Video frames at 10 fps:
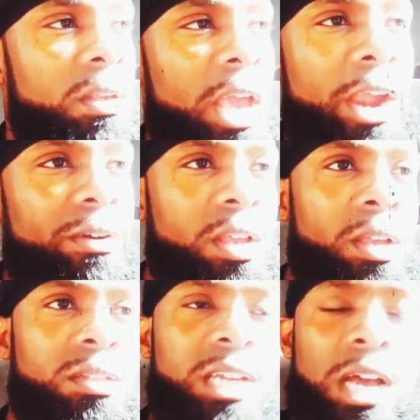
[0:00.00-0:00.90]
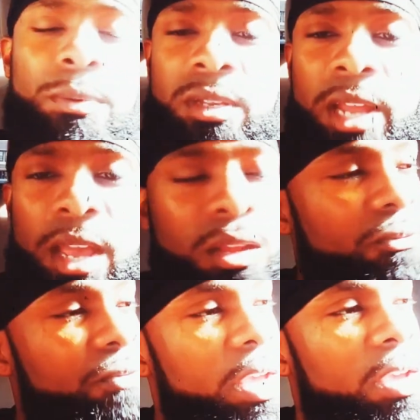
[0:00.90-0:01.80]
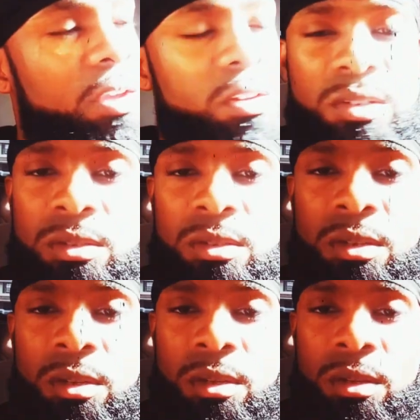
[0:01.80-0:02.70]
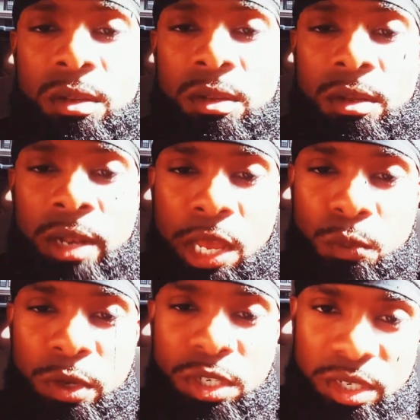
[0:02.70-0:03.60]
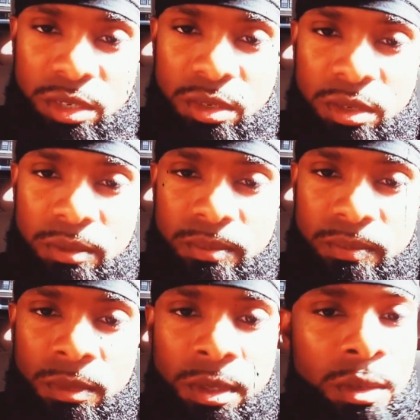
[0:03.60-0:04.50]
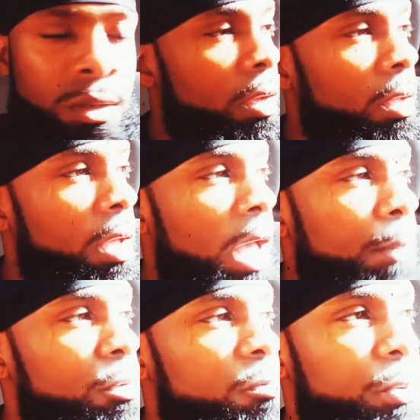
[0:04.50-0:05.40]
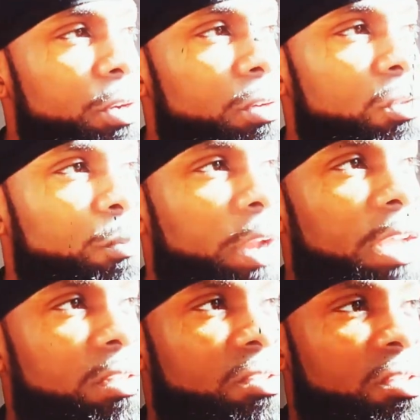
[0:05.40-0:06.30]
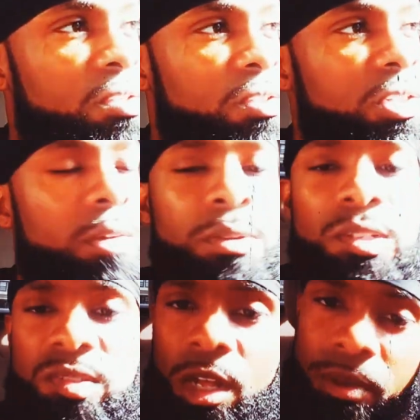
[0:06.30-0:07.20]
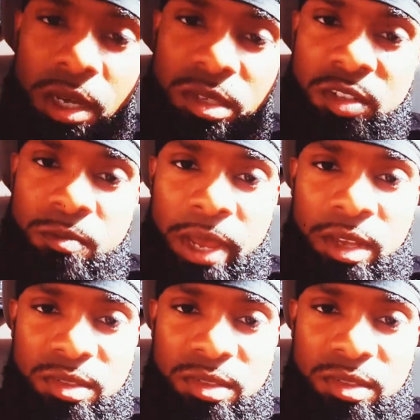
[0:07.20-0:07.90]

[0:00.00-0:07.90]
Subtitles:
it into our daily affairs like we should. Our spiritual practices should be subconscious based.